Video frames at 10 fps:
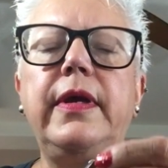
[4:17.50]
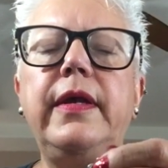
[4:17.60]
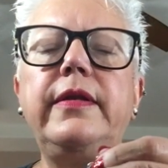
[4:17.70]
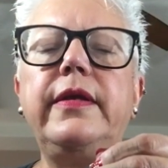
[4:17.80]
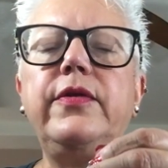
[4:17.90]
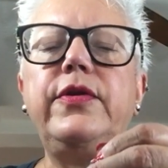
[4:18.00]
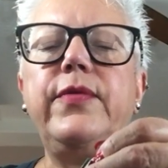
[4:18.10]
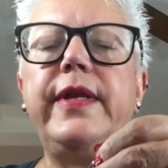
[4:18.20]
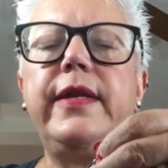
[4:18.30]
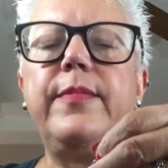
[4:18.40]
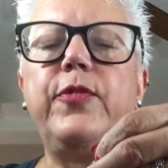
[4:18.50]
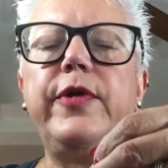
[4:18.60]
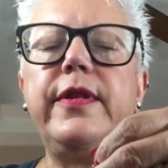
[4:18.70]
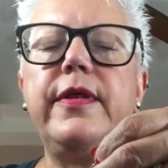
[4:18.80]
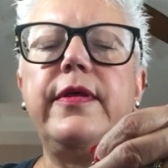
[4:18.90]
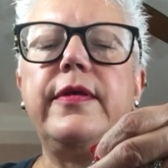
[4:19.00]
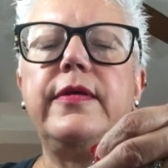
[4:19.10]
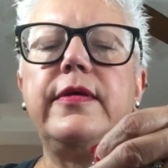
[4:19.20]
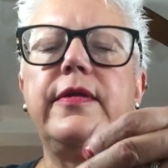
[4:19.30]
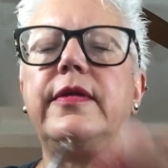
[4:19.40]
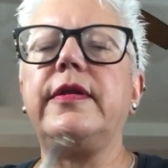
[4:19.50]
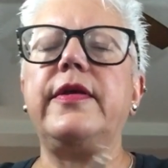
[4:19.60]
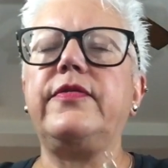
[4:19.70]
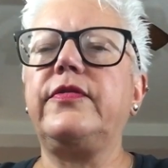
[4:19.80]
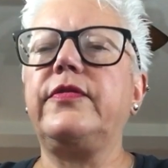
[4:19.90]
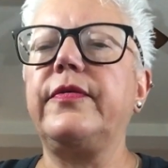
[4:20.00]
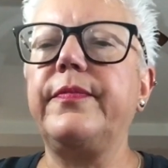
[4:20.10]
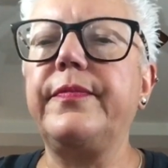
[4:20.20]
Until you end up with this.